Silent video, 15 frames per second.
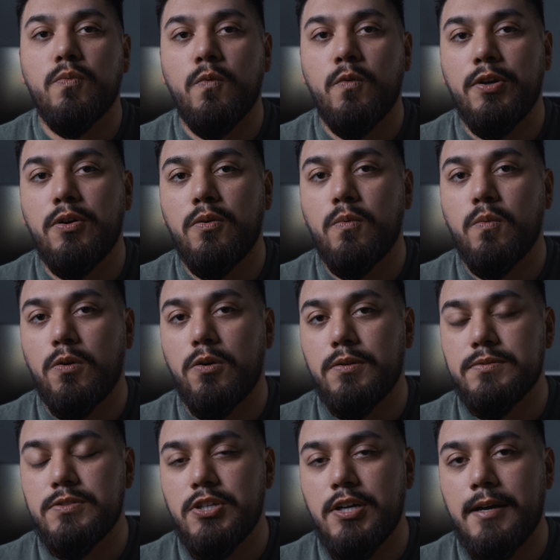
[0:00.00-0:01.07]
real
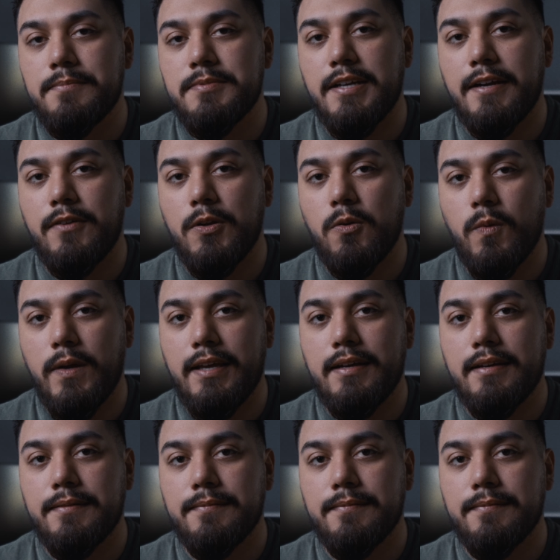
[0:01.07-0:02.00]
world jobs every week.